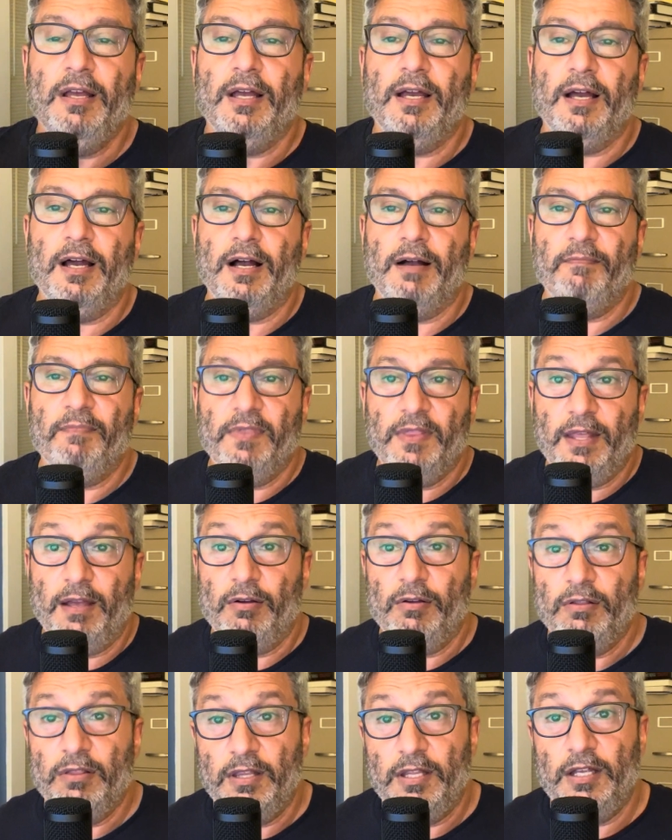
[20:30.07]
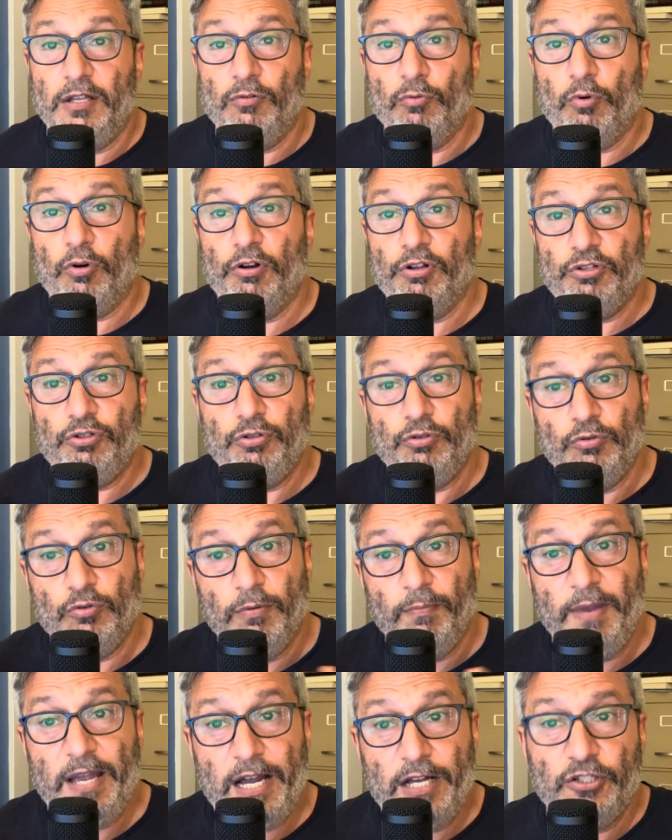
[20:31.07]
That in order to
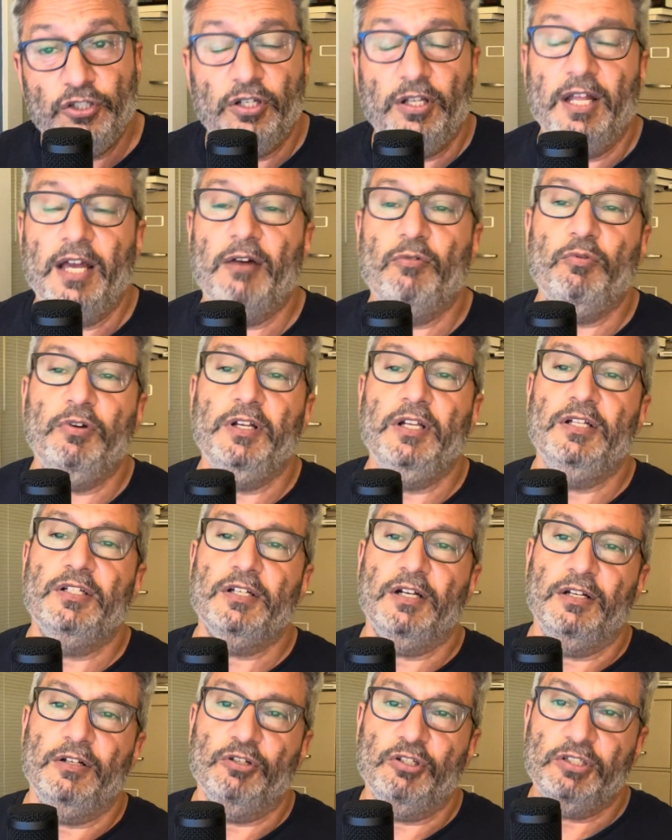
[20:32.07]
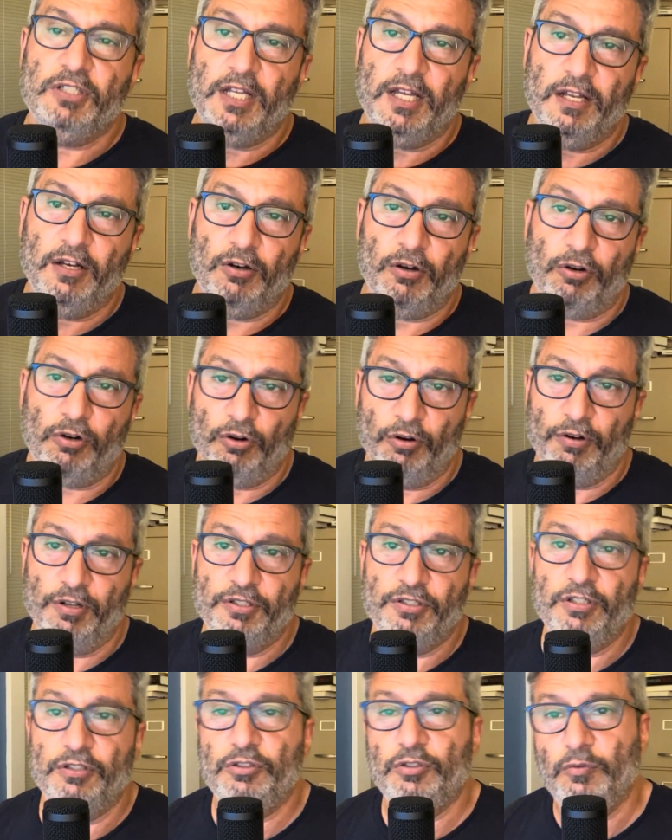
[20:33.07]
imagine that, we need to understand our
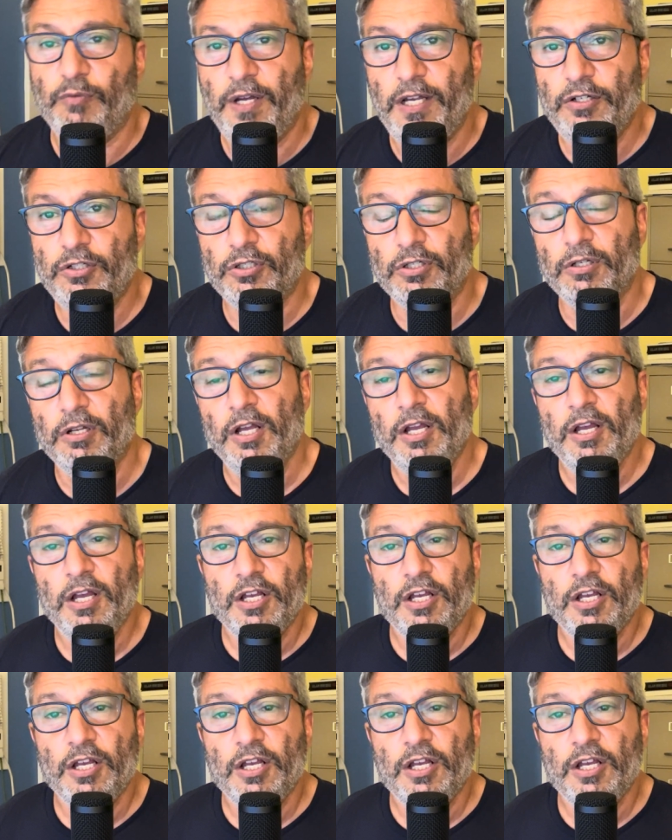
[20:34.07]
current situation.